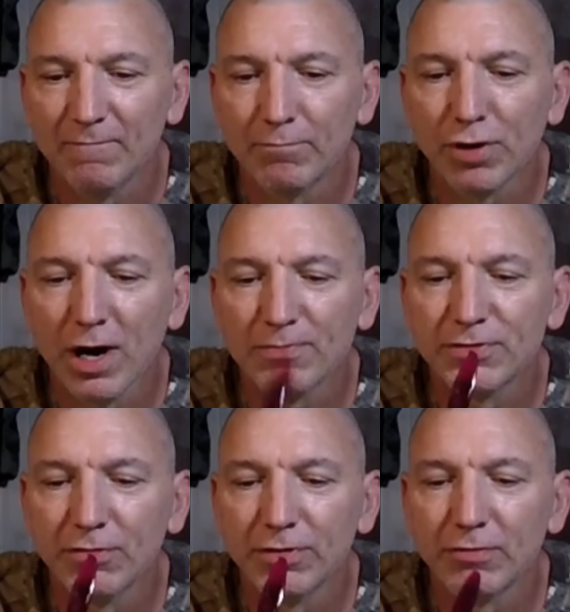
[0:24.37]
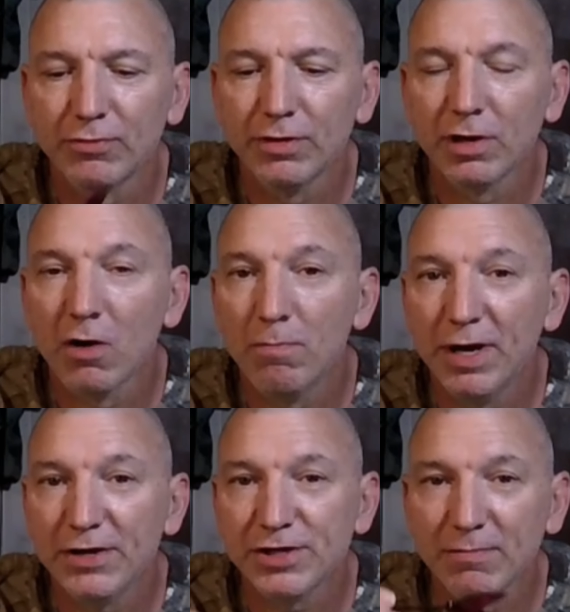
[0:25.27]
props, so they're real low
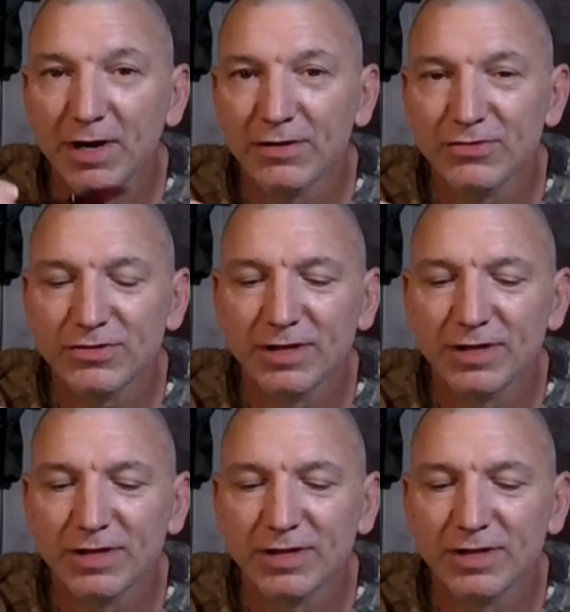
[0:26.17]
pitch. I'm not used to